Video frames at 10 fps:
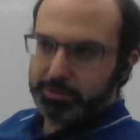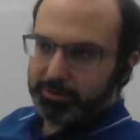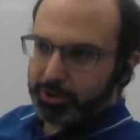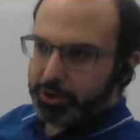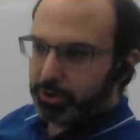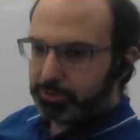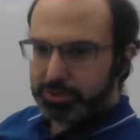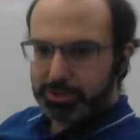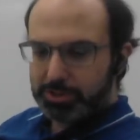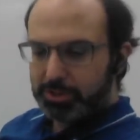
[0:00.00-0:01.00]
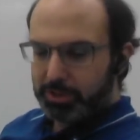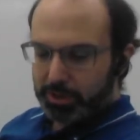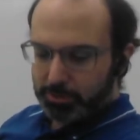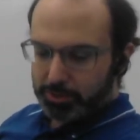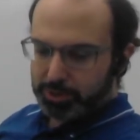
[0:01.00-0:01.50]
We have our notes.
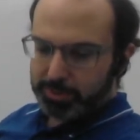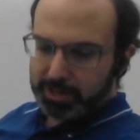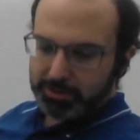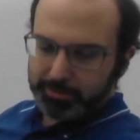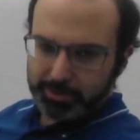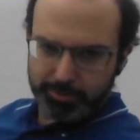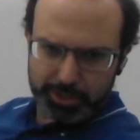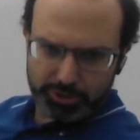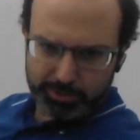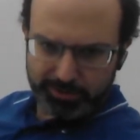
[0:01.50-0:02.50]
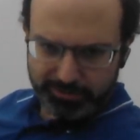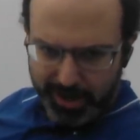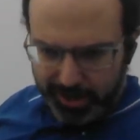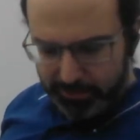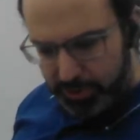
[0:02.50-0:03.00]
We should be here on about page
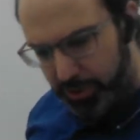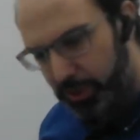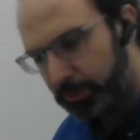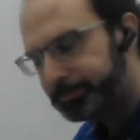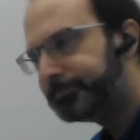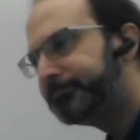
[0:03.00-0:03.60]
25 or so.